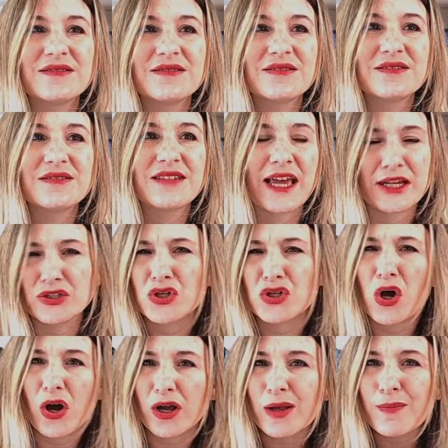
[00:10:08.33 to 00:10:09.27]
like,
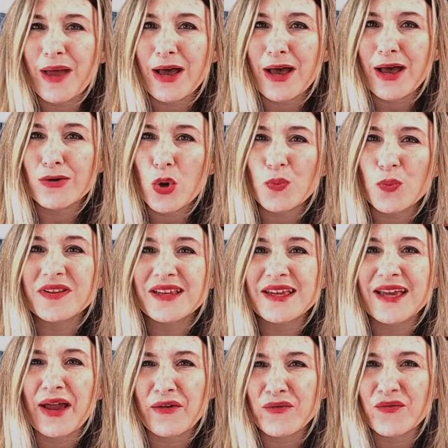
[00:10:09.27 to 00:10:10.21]
talk about
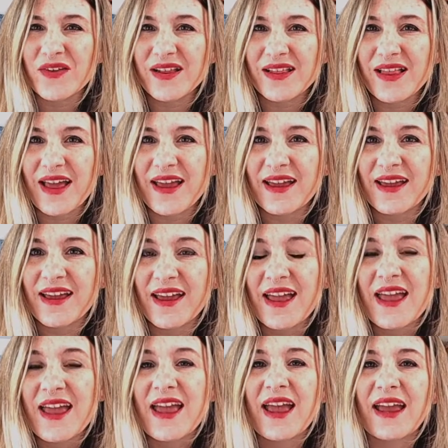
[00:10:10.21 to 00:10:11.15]
openly, I feel like,
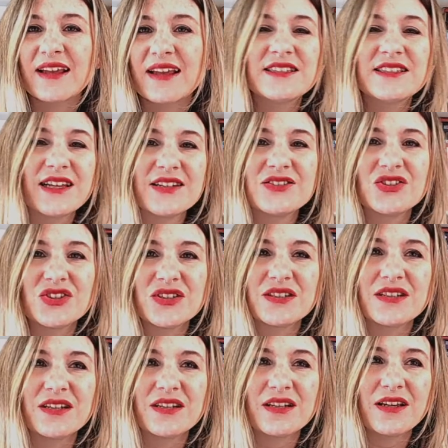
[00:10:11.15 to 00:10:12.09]
in such
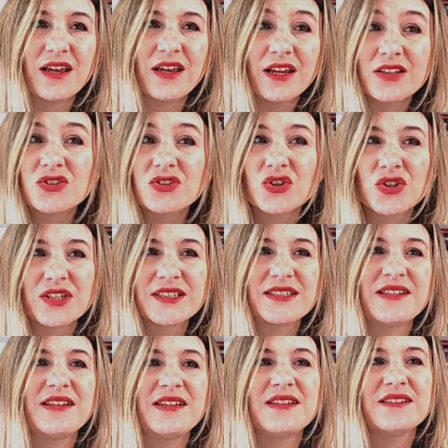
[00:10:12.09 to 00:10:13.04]

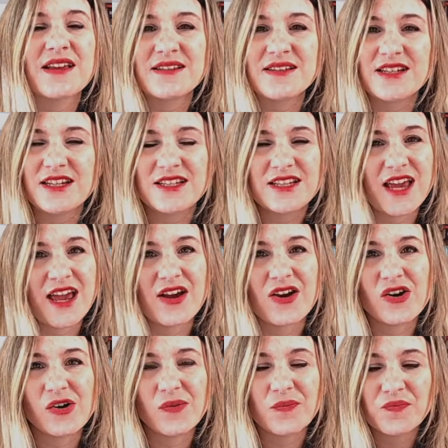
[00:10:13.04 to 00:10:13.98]
intricacies and
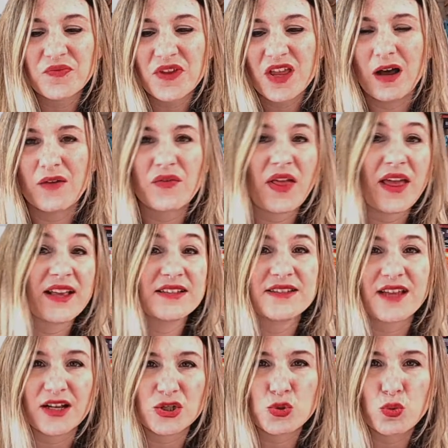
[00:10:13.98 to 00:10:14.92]
detail of, like,
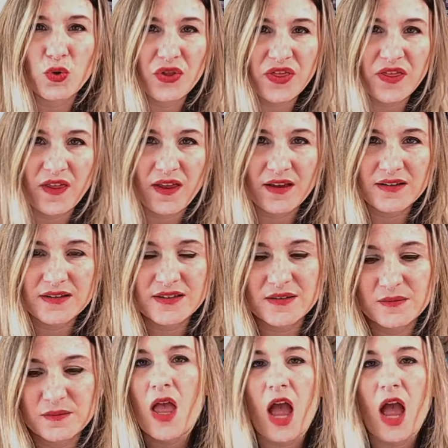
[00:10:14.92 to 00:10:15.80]
sexual things.